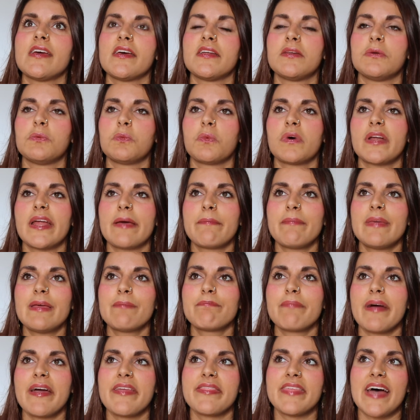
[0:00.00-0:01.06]
and what I mean
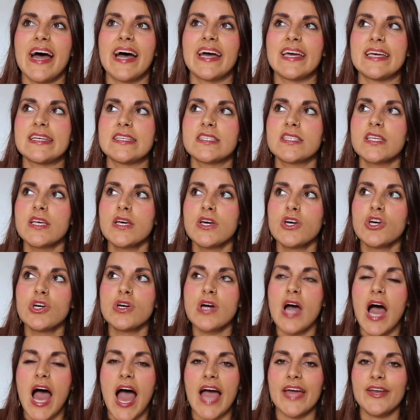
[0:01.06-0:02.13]
by that is
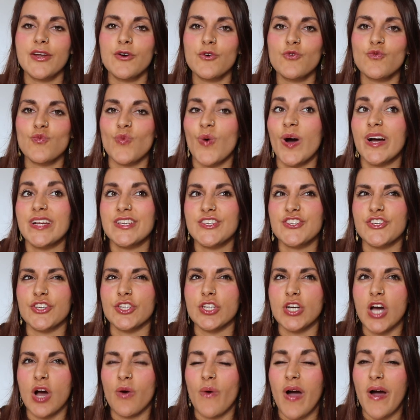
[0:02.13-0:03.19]
I don't want to
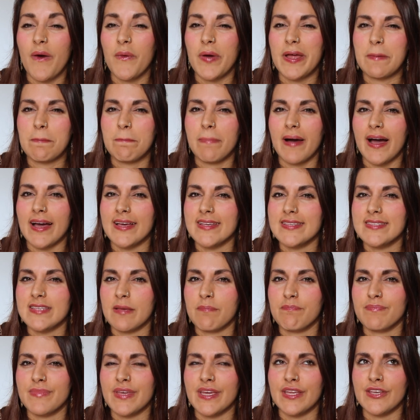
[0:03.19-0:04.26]
go out and buy
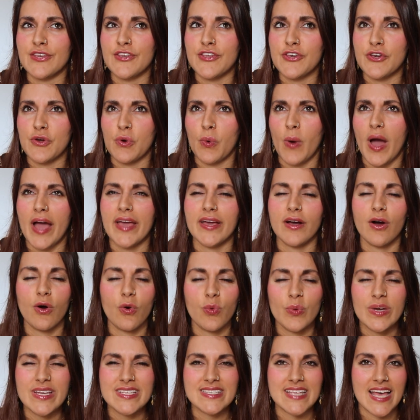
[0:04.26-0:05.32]
something new. I
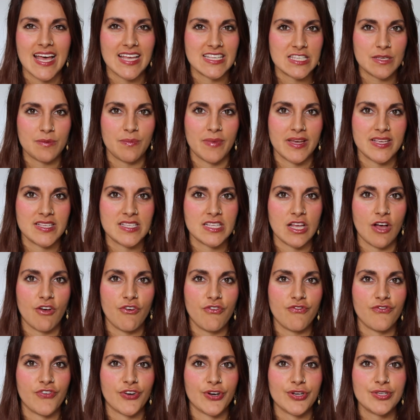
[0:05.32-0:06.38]
always ask
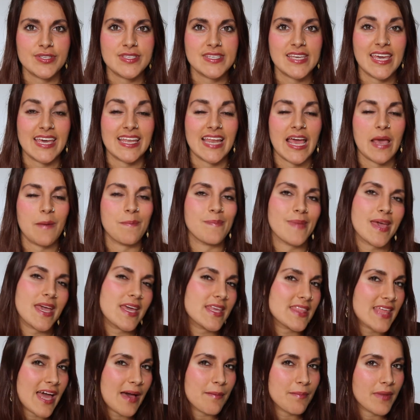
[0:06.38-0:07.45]
myself first, can I
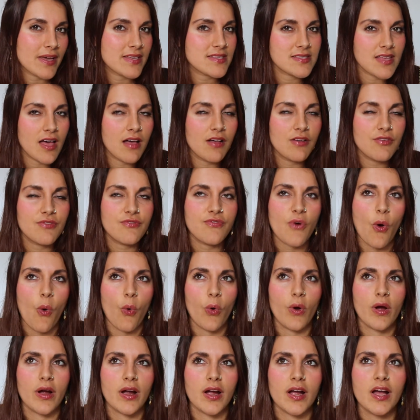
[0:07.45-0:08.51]
make that myself,
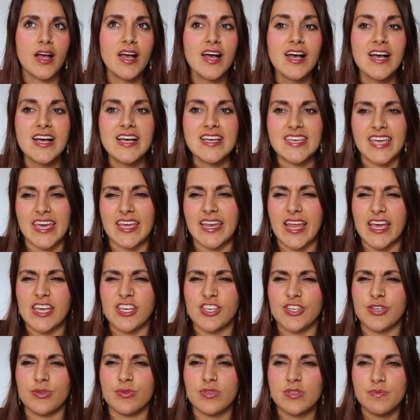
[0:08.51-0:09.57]
or can I
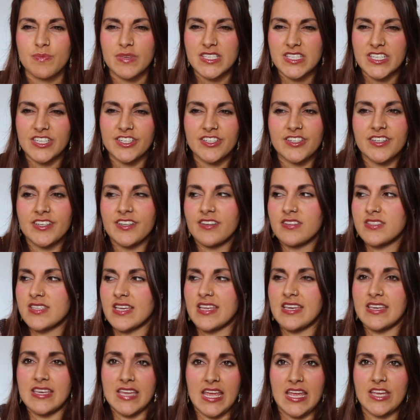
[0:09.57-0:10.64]
use materials
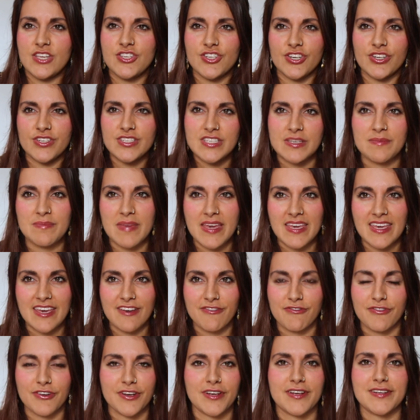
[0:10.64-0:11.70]
in nature to make
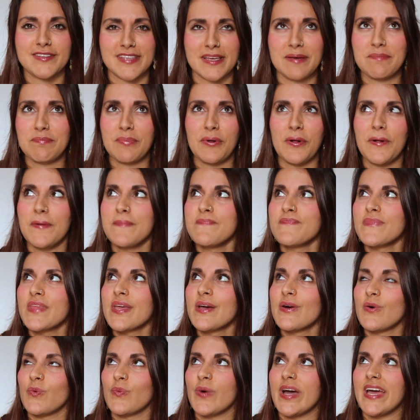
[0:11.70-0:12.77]
it? For example,
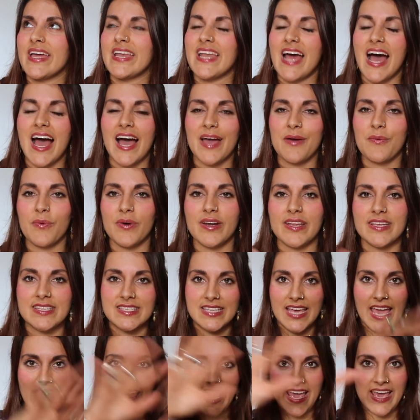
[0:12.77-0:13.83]
when I wanted
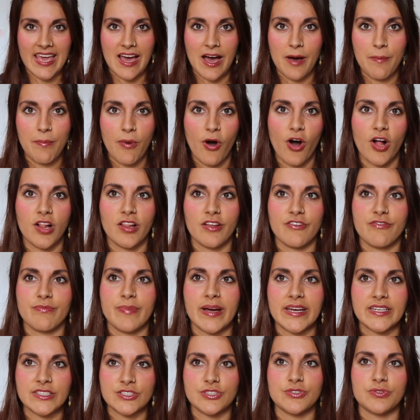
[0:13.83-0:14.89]
to hang up all of
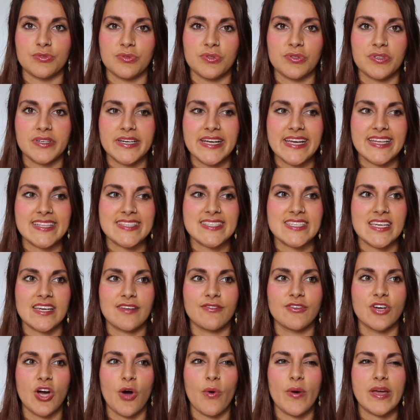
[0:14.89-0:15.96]
my jewelry, instead
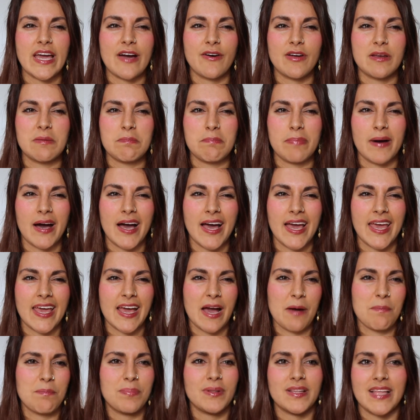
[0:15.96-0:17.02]
of going out and buying
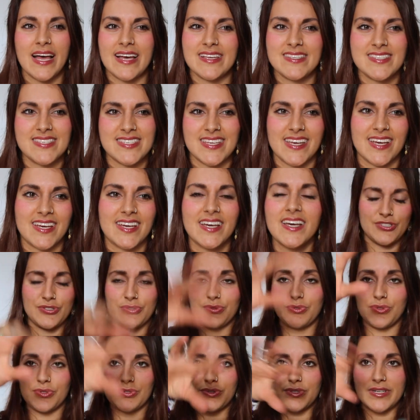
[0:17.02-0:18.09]
a plastic
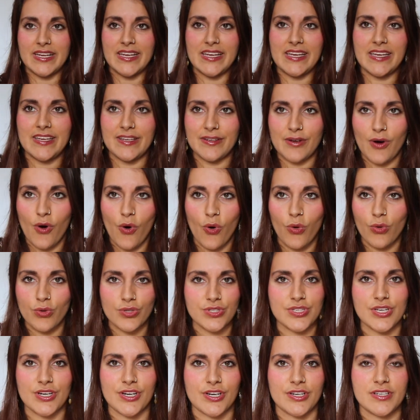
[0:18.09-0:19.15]
jewelry
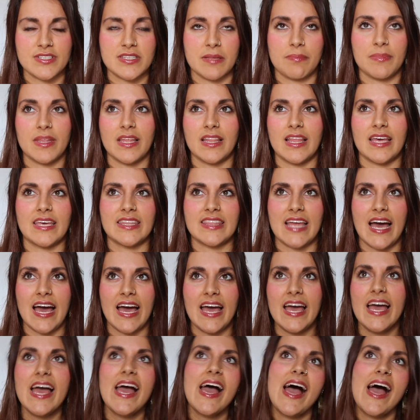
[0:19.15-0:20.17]
holder or something like that,